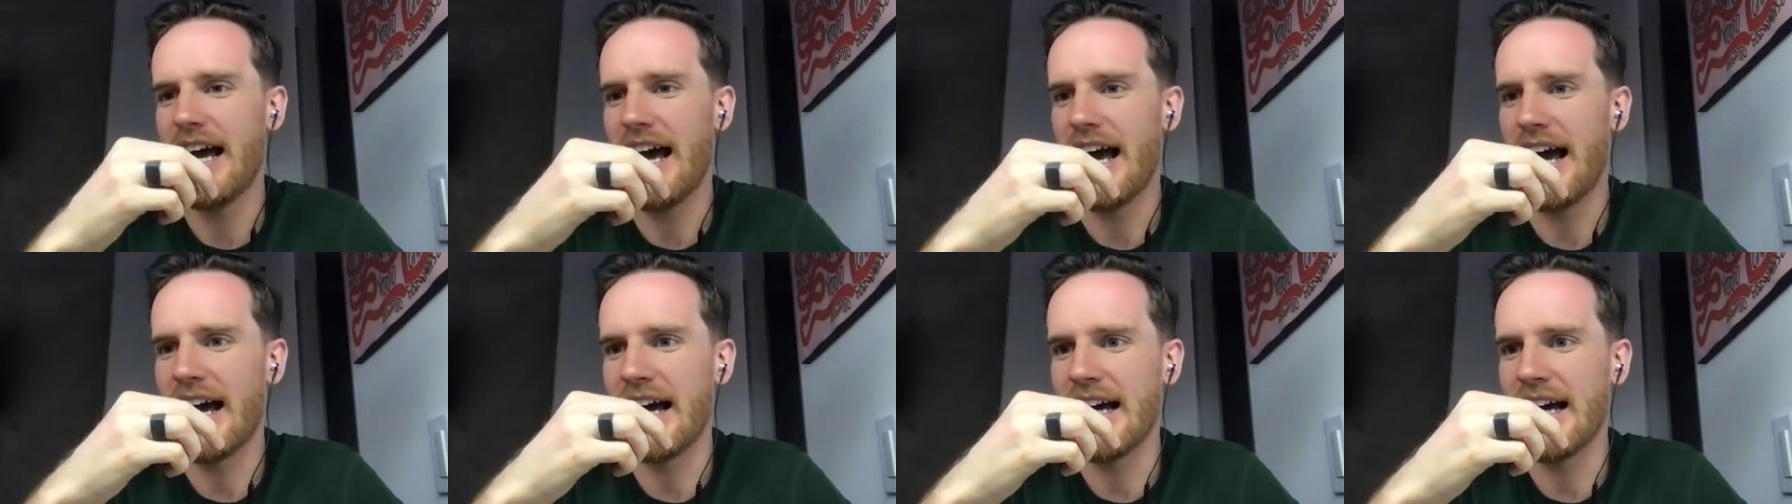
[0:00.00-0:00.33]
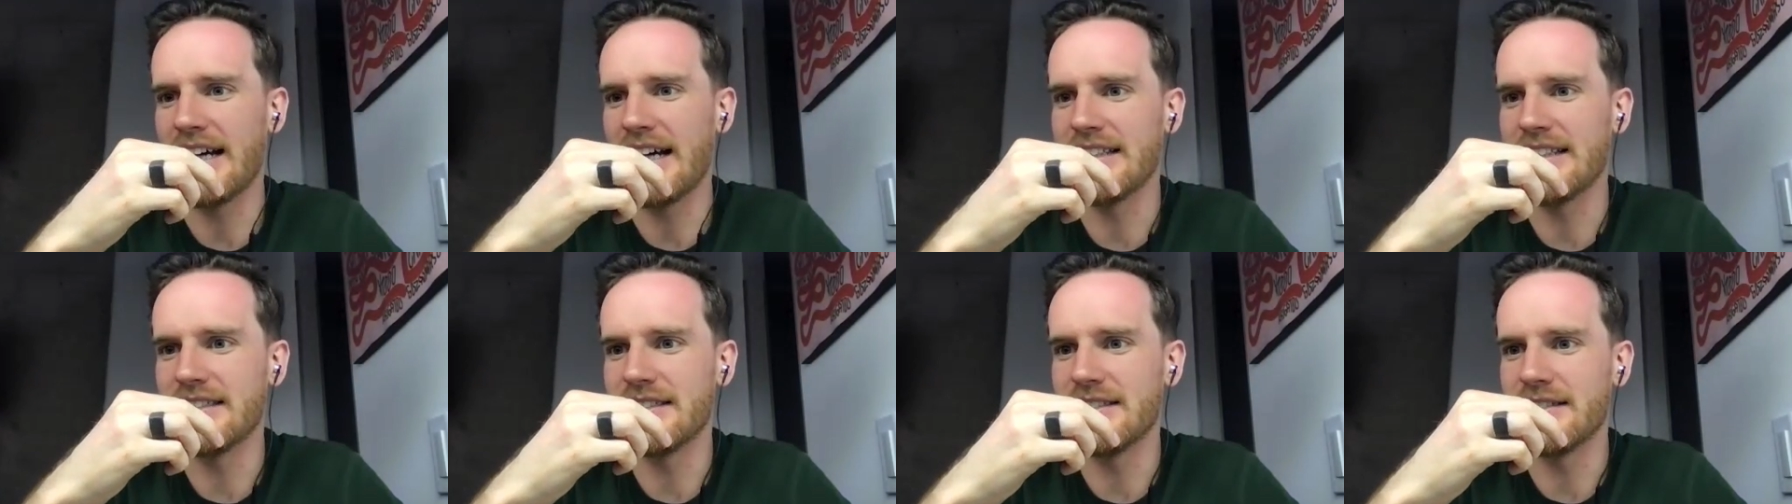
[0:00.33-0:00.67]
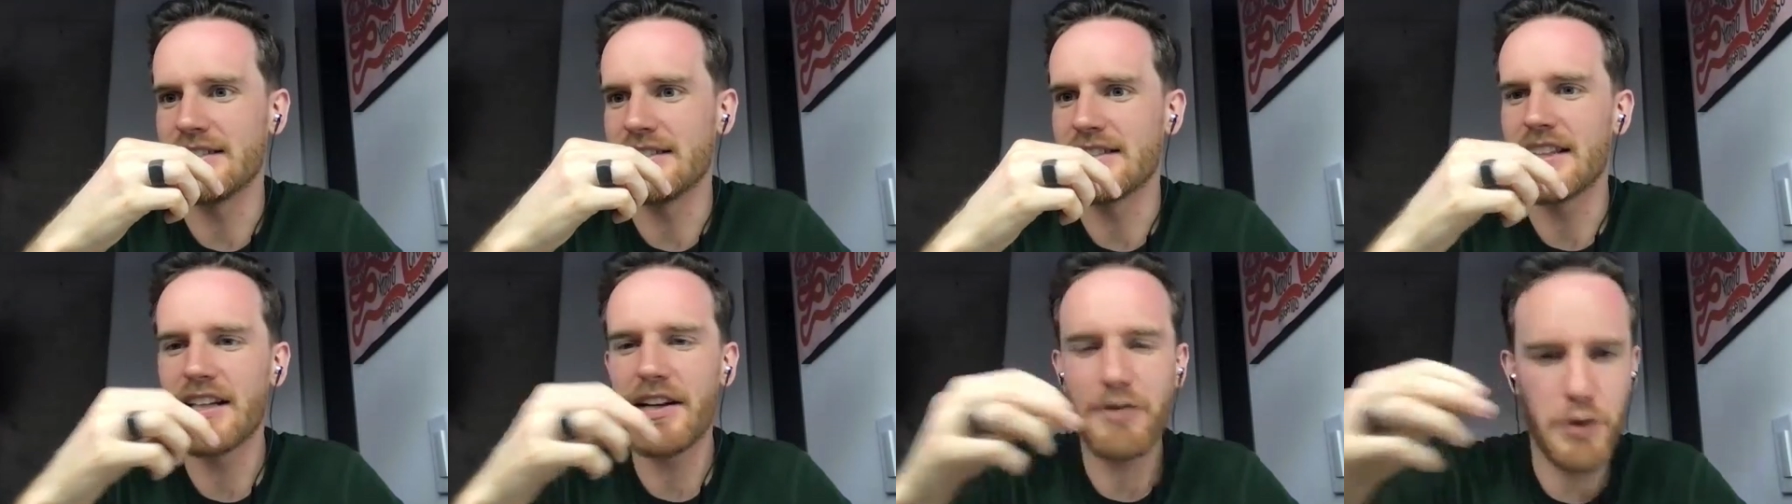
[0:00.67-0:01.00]

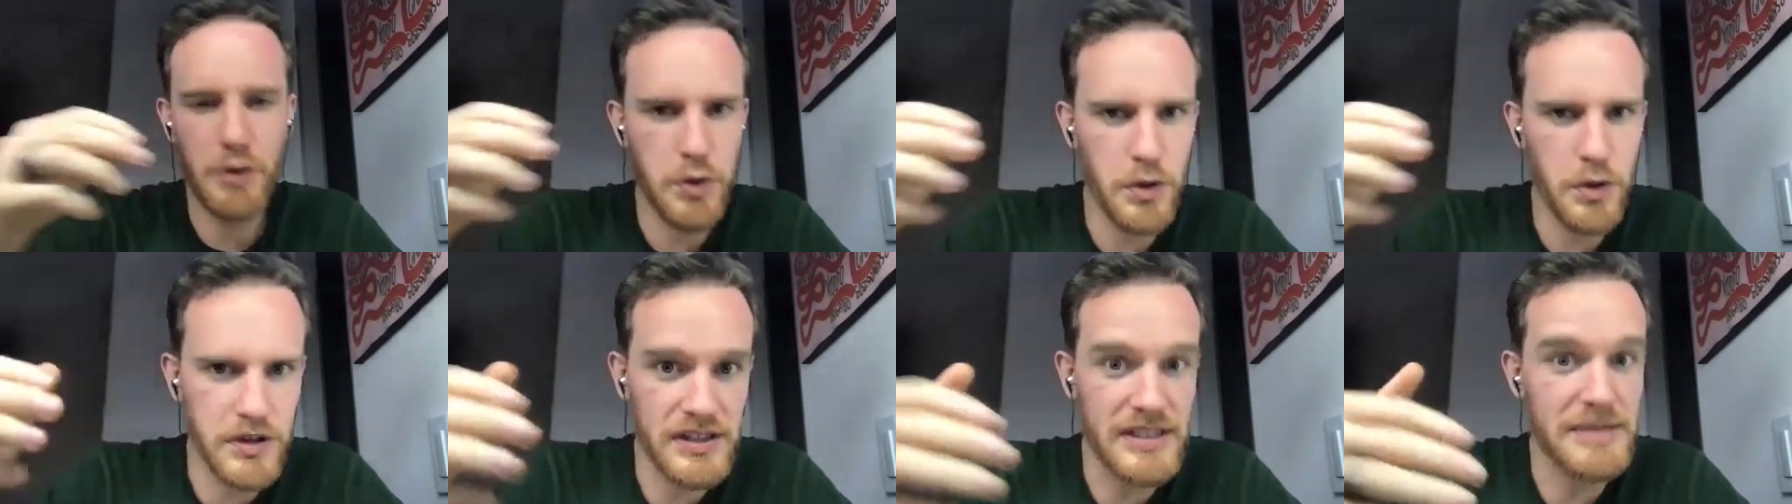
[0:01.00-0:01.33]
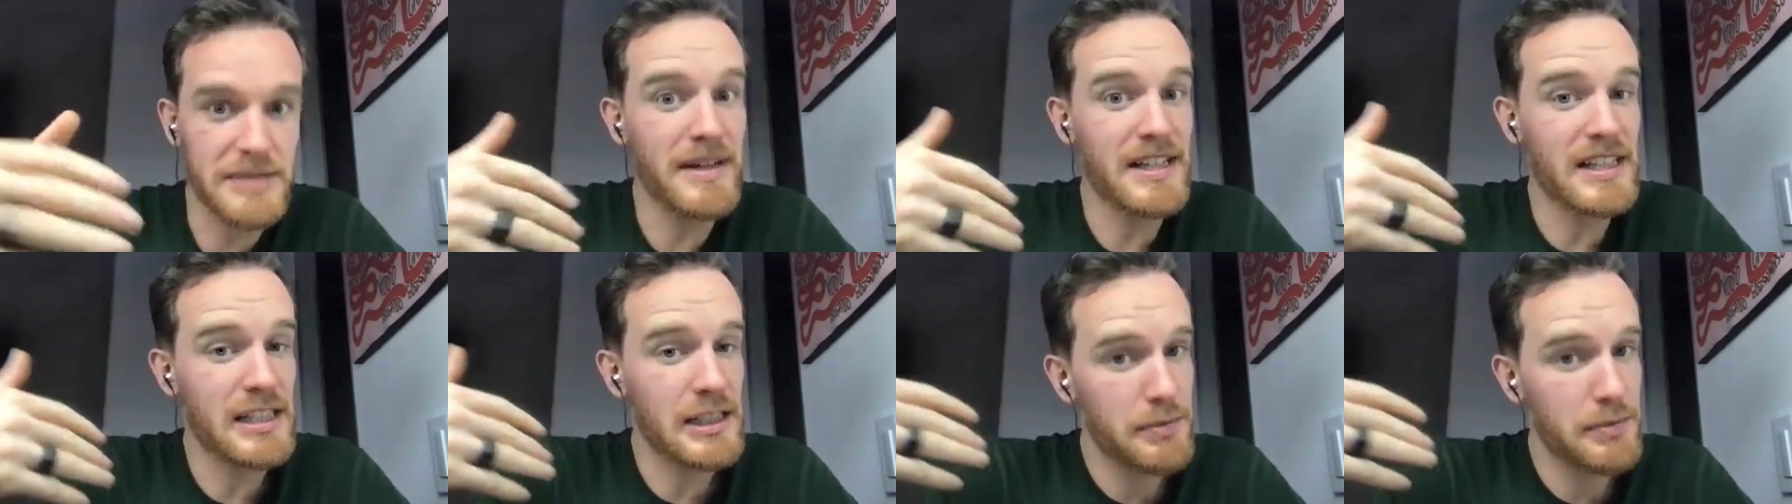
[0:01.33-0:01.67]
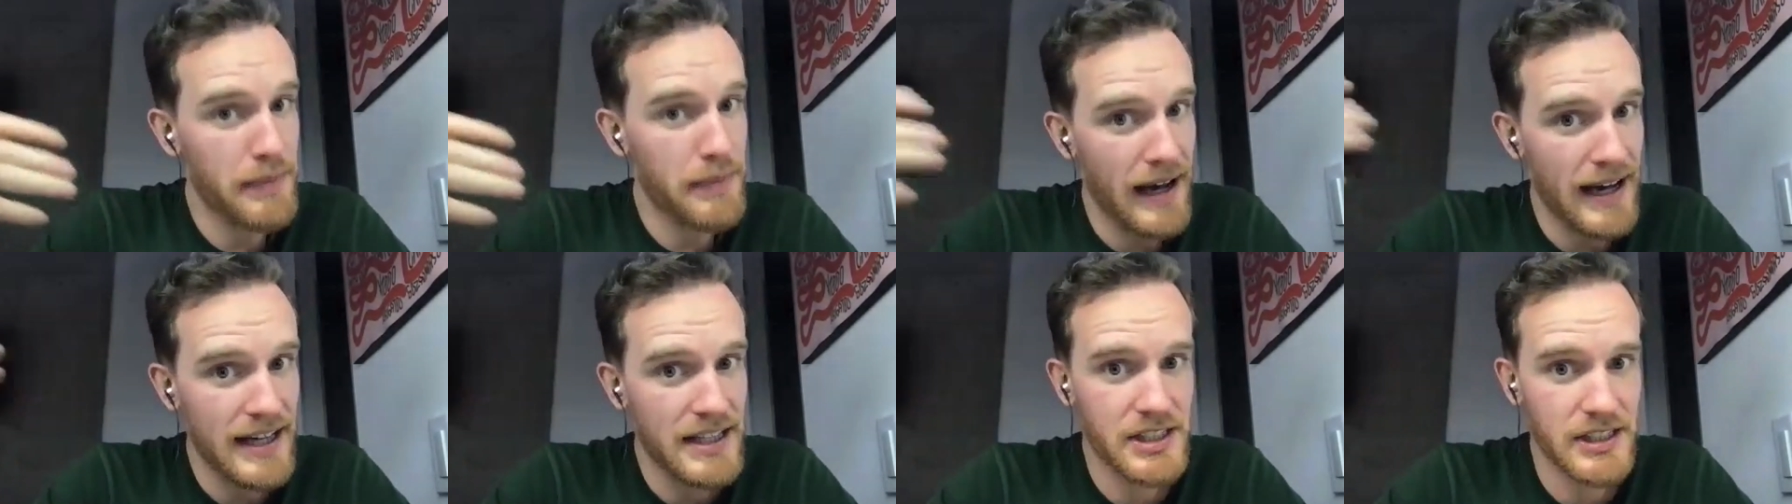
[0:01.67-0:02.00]
and of course, in my
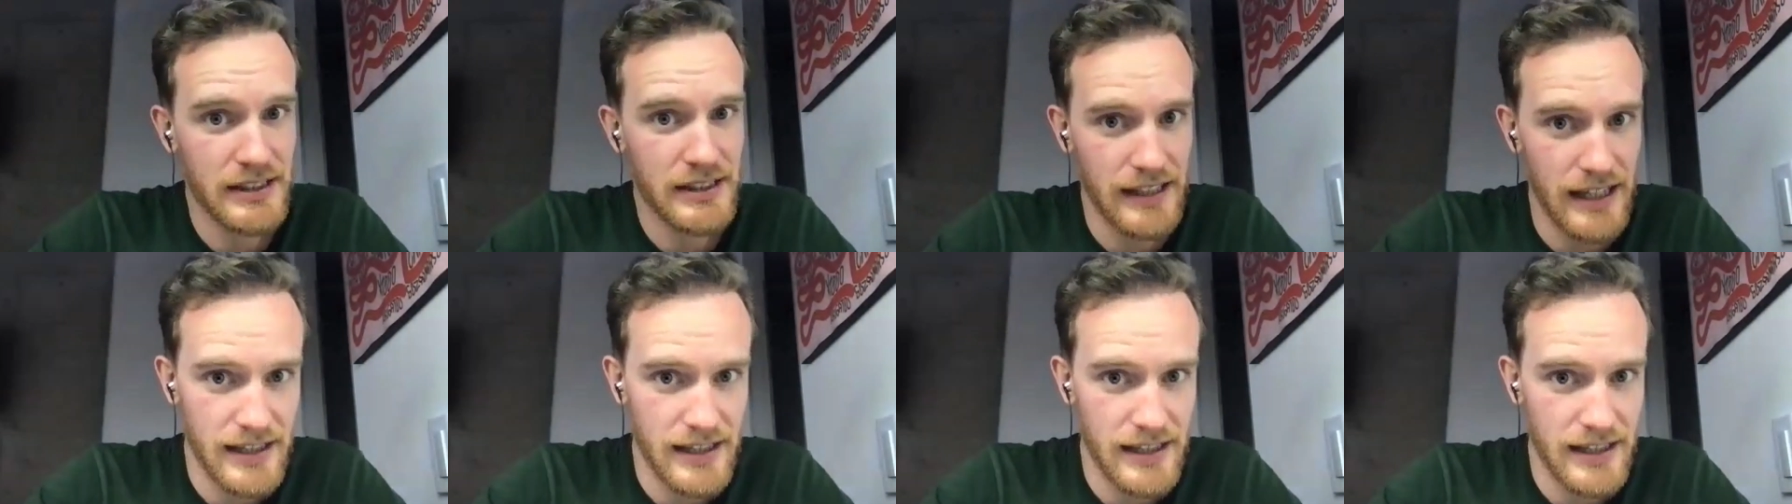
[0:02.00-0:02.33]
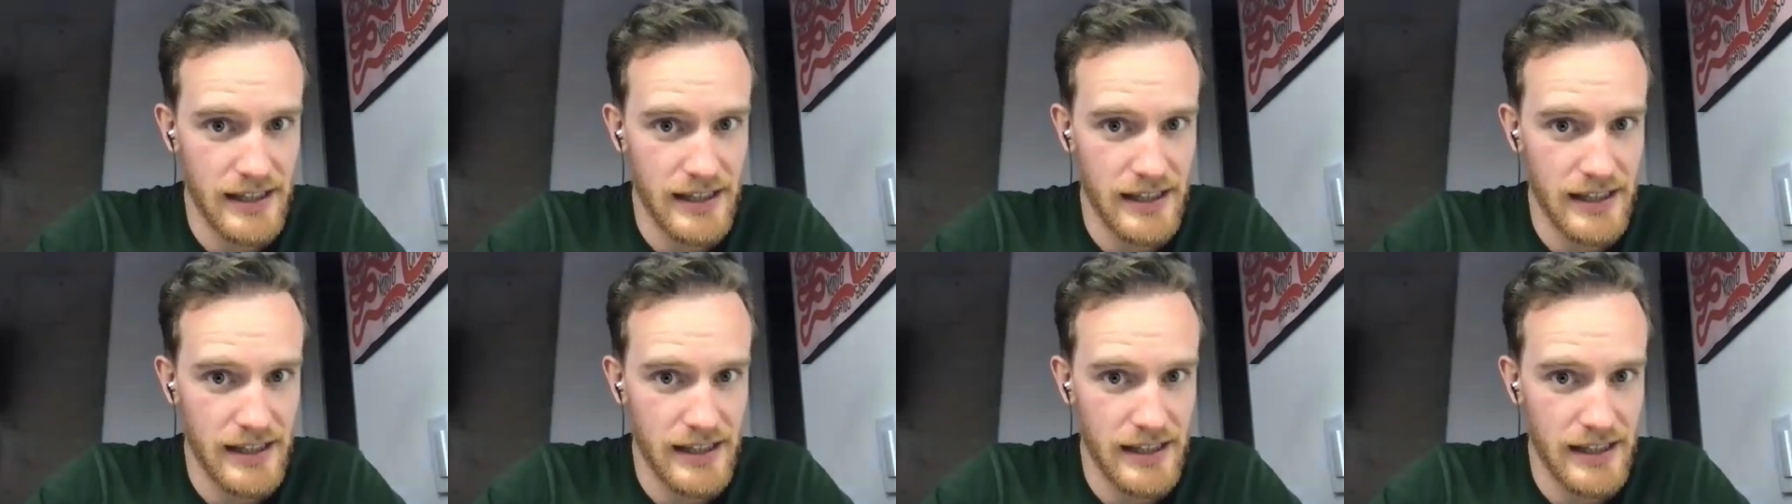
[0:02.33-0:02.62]
Spanish classes